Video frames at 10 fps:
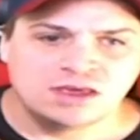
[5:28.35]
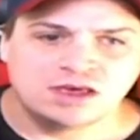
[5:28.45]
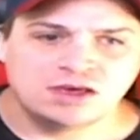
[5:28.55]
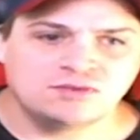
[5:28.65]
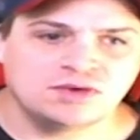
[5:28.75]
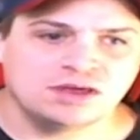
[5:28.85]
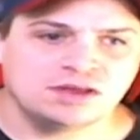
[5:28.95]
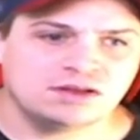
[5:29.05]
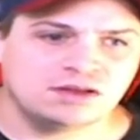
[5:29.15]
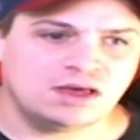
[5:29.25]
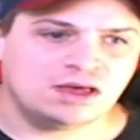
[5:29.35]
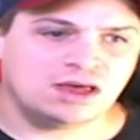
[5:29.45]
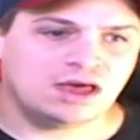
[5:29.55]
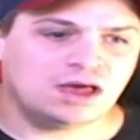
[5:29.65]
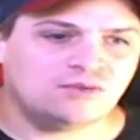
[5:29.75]
And when
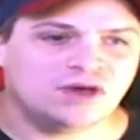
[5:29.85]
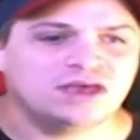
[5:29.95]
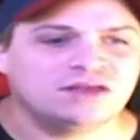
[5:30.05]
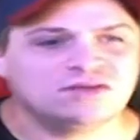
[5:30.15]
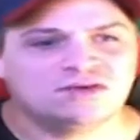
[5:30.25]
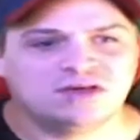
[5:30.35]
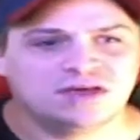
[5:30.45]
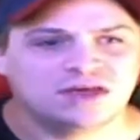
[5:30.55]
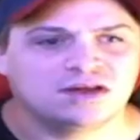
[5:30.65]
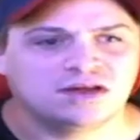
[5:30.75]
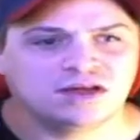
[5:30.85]
I'll wait until I get